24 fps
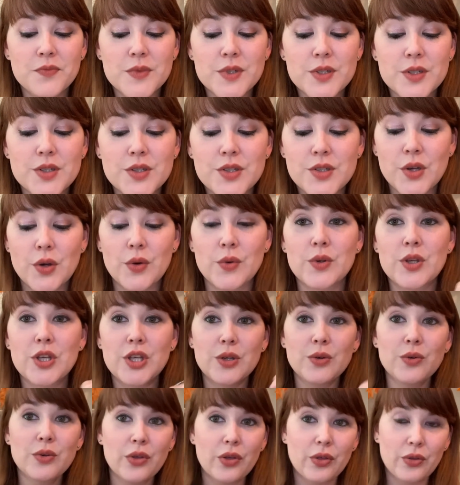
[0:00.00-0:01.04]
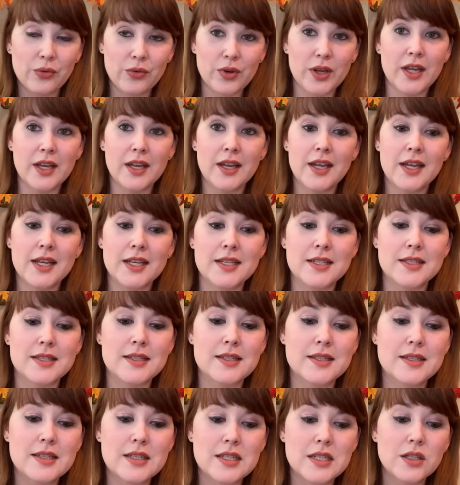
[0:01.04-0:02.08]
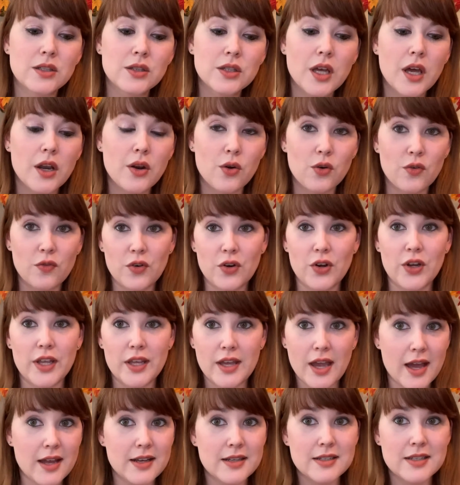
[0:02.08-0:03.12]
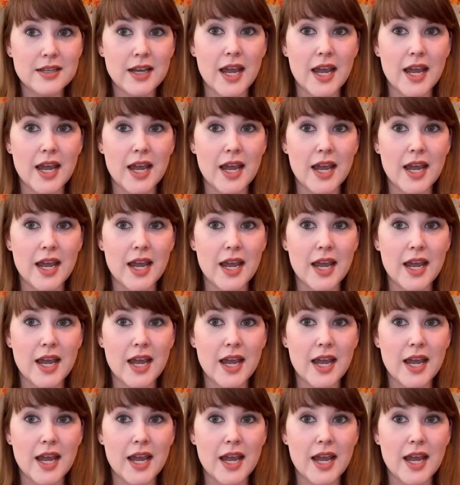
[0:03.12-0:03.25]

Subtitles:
So Q3 is still not over yet.